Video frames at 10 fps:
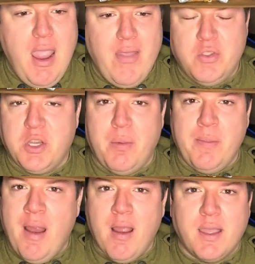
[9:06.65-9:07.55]
And the German
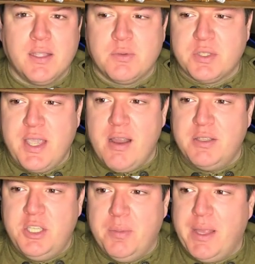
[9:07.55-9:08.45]
Americans were scared
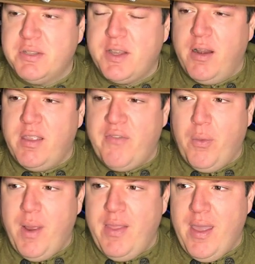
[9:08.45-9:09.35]
too, but they were scared in a
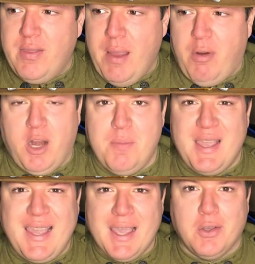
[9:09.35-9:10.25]
different way, that they were going to
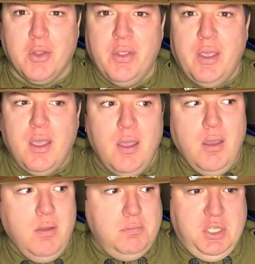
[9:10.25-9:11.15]
be killed
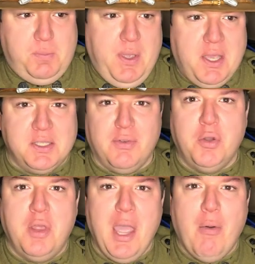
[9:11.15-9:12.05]
just because of
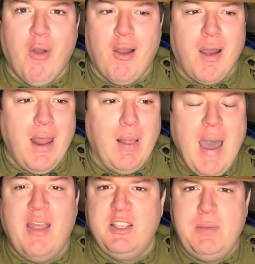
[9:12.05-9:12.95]
who they were. And a
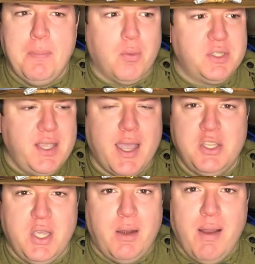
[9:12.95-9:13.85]
lot of these people were
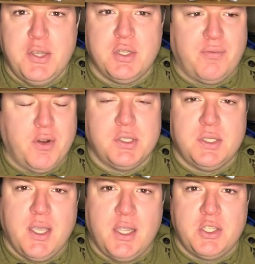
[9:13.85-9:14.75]
second generation, first and
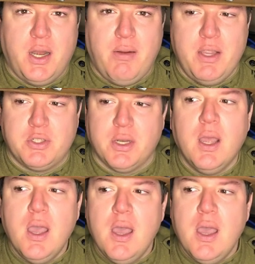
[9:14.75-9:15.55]
second generation.